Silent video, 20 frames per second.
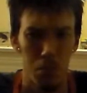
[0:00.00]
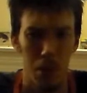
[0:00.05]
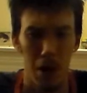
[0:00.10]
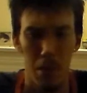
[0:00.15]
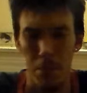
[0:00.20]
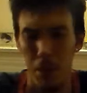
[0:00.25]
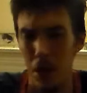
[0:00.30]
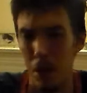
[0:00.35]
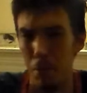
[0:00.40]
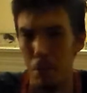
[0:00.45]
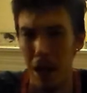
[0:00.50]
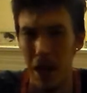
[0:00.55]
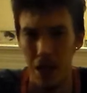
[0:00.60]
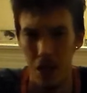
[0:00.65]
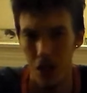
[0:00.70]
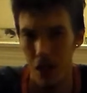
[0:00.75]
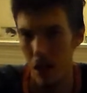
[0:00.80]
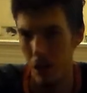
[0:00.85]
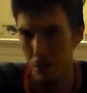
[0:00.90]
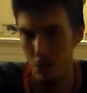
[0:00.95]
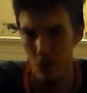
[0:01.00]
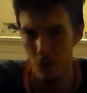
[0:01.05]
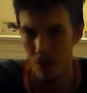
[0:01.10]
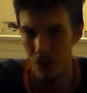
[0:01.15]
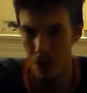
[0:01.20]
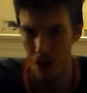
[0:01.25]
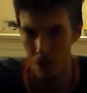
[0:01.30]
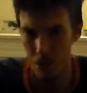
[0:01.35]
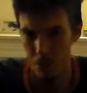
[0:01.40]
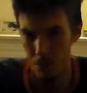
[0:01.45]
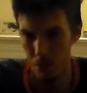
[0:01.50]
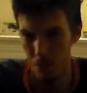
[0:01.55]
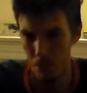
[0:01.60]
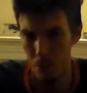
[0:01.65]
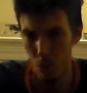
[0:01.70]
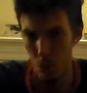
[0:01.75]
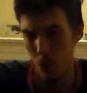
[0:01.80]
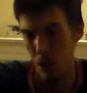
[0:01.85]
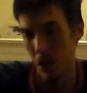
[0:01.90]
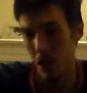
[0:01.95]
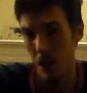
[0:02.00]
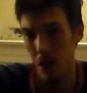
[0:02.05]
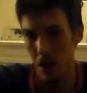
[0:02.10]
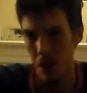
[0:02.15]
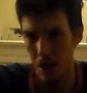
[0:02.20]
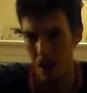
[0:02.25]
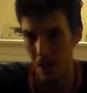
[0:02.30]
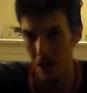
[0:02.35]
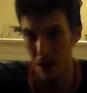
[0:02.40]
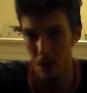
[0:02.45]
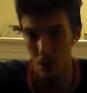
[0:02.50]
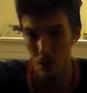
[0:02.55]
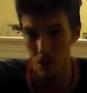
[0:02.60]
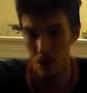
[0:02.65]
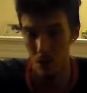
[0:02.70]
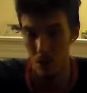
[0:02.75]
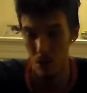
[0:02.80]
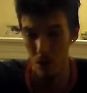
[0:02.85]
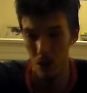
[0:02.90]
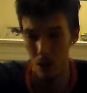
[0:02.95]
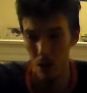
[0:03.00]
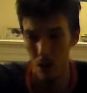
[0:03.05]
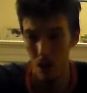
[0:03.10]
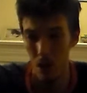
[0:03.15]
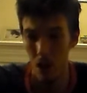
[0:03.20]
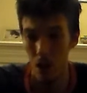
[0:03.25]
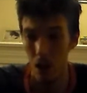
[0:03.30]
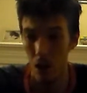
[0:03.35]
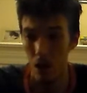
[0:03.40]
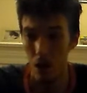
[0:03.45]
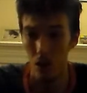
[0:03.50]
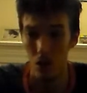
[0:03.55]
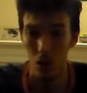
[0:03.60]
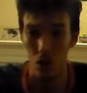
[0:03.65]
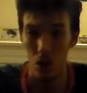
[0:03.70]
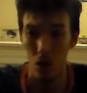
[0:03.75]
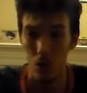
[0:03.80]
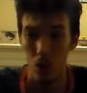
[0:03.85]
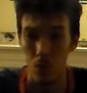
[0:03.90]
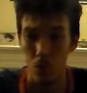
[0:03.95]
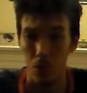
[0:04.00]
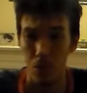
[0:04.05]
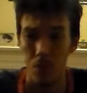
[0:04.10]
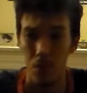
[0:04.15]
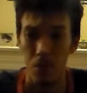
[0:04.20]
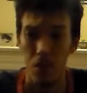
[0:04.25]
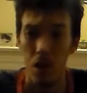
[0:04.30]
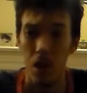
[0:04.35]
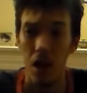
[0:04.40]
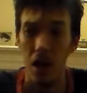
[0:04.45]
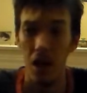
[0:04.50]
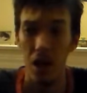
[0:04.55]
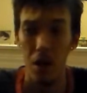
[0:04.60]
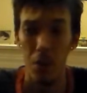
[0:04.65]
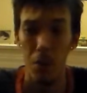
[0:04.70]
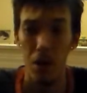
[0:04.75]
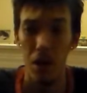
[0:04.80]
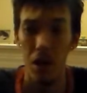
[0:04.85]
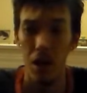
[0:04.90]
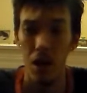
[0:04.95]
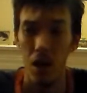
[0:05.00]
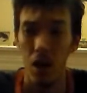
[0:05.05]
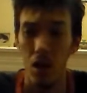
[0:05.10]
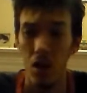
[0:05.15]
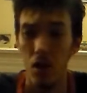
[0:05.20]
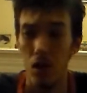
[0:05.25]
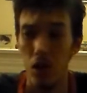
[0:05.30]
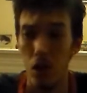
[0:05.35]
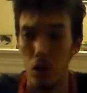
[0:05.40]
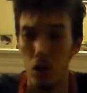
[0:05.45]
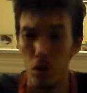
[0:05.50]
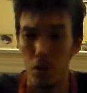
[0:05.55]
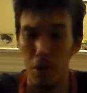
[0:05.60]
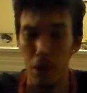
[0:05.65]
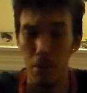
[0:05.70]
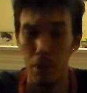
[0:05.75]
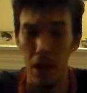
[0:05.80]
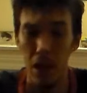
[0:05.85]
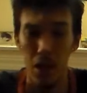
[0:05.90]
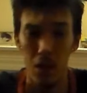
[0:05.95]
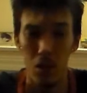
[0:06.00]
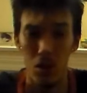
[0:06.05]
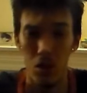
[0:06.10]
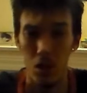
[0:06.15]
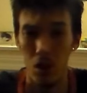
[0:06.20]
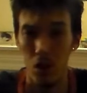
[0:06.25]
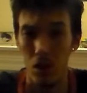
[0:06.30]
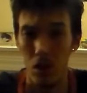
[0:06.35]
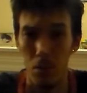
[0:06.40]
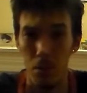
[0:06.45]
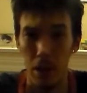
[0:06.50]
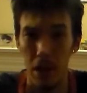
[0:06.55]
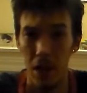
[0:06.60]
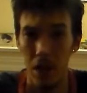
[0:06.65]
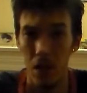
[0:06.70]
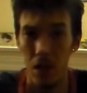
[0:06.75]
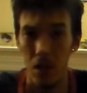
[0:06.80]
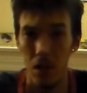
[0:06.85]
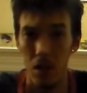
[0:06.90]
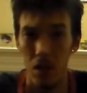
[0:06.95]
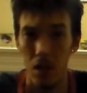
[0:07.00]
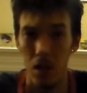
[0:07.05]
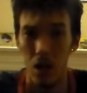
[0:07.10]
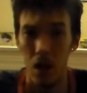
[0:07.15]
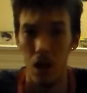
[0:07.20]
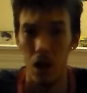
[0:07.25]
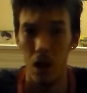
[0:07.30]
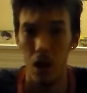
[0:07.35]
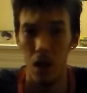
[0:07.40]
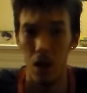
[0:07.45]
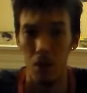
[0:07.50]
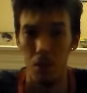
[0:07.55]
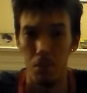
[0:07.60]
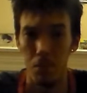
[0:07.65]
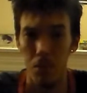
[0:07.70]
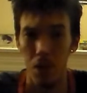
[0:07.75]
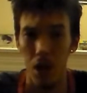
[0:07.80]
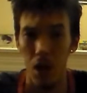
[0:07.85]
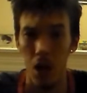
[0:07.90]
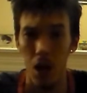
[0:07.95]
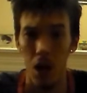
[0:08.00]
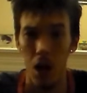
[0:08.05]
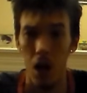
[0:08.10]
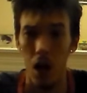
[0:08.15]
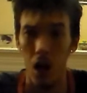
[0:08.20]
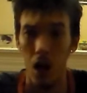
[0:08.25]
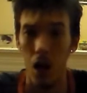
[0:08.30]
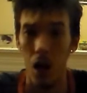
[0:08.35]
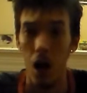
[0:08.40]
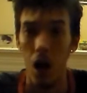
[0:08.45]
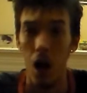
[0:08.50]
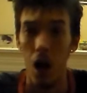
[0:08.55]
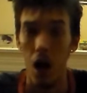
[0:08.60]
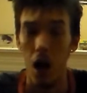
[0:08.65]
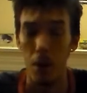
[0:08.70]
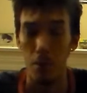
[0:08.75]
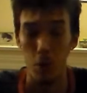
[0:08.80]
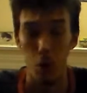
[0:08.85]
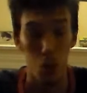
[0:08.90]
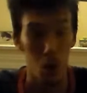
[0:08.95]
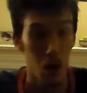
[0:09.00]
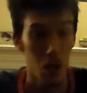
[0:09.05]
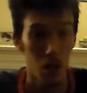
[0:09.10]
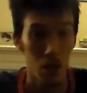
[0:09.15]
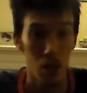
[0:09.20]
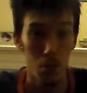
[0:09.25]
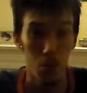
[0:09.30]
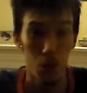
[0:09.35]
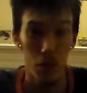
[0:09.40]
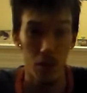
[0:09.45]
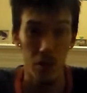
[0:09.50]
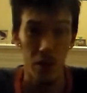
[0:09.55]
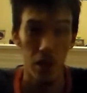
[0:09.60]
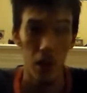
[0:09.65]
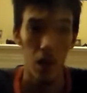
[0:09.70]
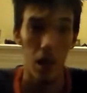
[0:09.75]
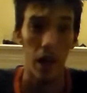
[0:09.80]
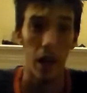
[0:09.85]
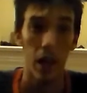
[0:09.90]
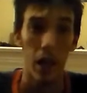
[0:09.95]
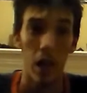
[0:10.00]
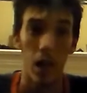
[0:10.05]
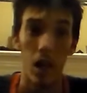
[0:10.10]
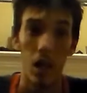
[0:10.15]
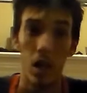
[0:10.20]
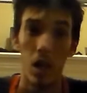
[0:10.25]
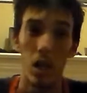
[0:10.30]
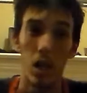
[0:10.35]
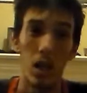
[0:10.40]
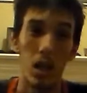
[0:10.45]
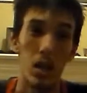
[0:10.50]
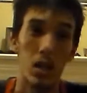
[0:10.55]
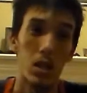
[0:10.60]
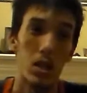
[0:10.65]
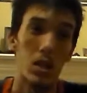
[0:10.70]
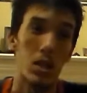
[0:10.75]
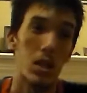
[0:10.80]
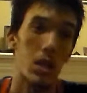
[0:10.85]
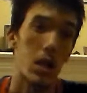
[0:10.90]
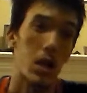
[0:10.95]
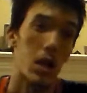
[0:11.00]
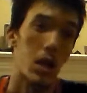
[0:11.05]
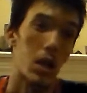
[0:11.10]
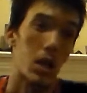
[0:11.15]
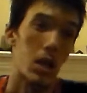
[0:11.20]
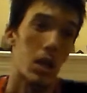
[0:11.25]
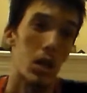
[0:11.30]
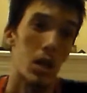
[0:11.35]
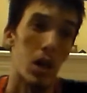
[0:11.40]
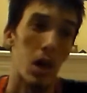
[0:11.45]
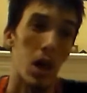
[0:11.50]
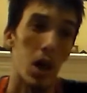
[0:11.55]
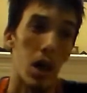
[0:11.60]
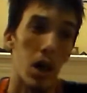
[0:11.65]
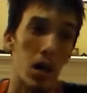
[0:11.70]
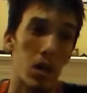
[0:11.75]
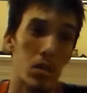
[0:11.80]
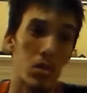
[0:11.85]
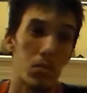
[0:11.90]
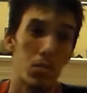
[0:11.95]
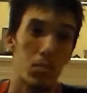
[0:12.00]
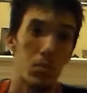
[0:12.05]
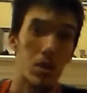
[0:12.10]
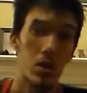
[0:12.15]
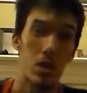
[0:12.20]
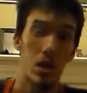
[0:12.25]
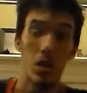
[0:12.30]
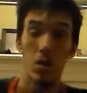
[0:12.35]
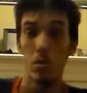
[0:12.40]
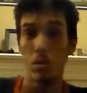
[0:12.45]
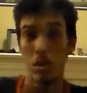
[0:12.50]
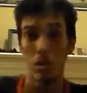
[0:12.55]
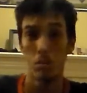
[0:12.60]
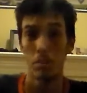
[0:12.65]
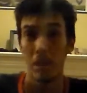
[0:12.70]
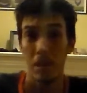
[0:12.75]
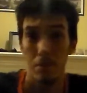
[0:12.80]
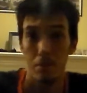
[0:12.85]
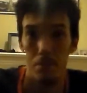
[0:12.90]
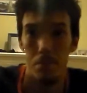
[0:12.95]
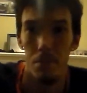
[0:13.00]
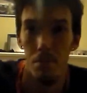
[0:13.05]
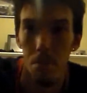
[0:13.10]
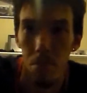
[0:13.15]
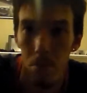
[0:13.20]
might be a paycheck movie more than anything else. So anyway, those are my main concerns about it. I'm going to watch the movie, and I'll see you in a little bit.